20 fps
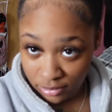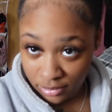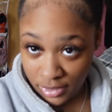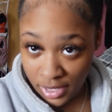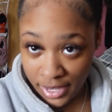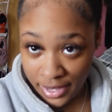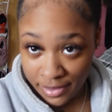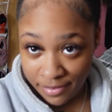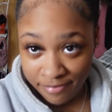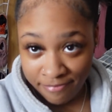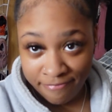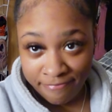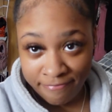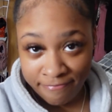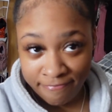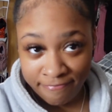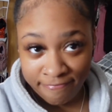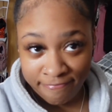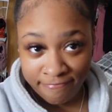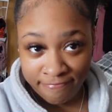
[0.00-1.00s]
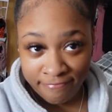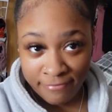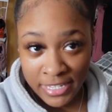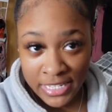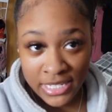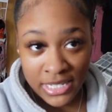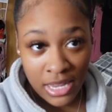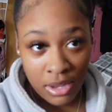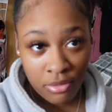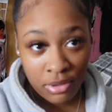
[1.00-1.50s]
yeah. This
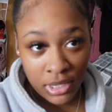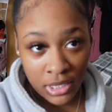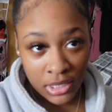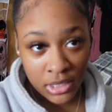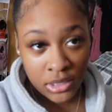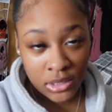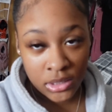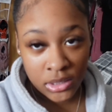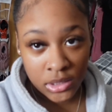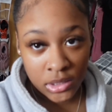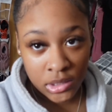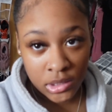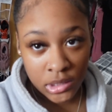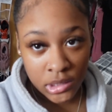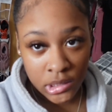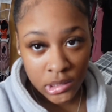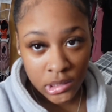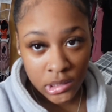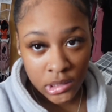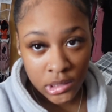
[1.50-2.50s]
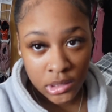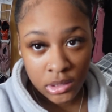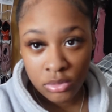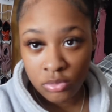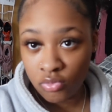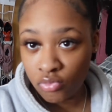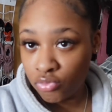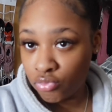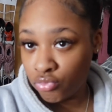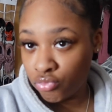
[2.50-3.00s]
is how it looks.
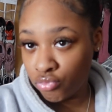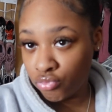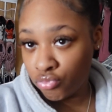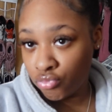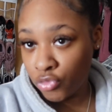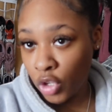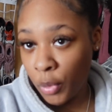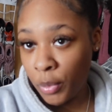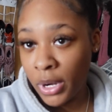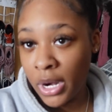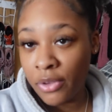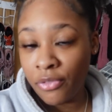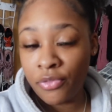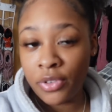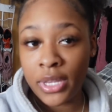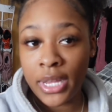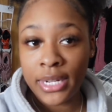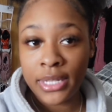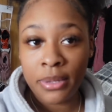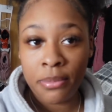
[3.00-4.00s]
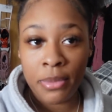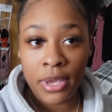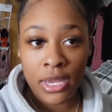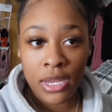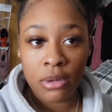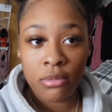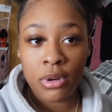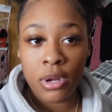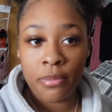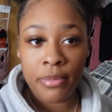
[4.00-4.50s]
But I feel like the
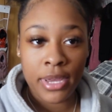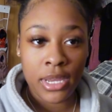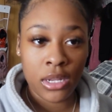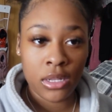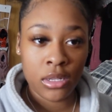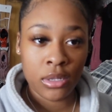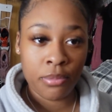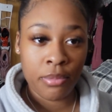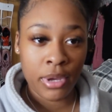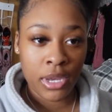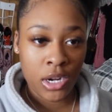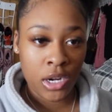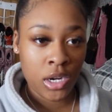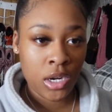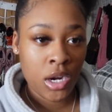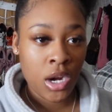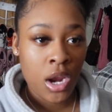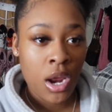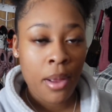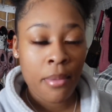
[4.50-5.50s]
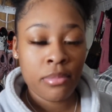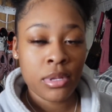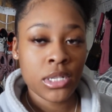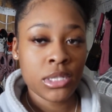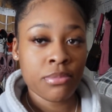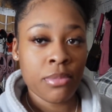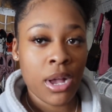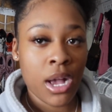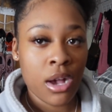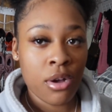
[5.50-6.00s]
makeup gonna make it look better.
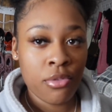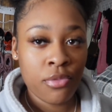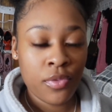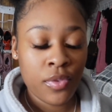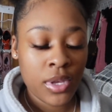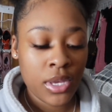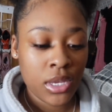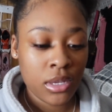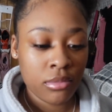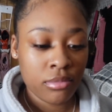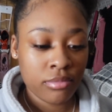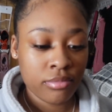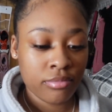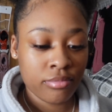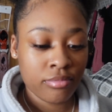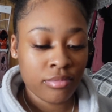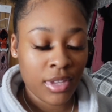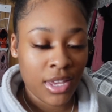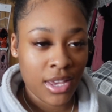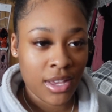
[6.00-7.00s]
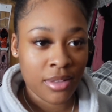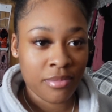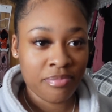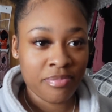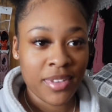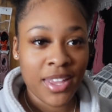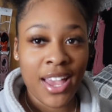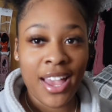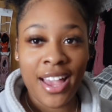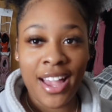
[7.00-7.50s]
Plus my outfit, yeah.
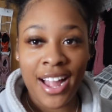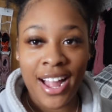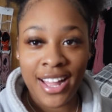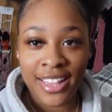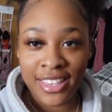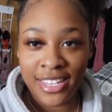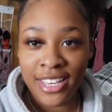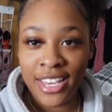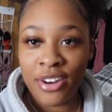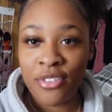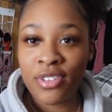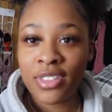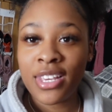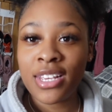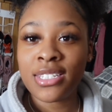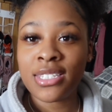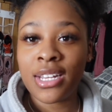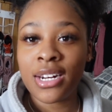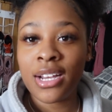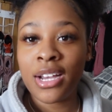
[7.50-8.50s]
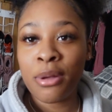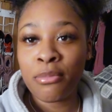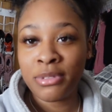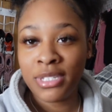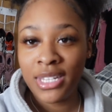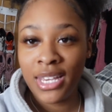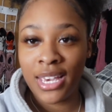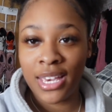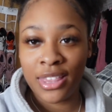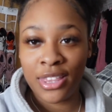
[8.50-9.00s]
I think everything's gonna come
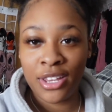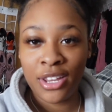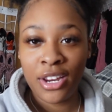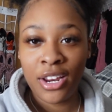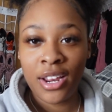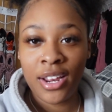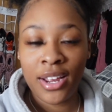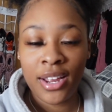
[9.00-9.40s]
together.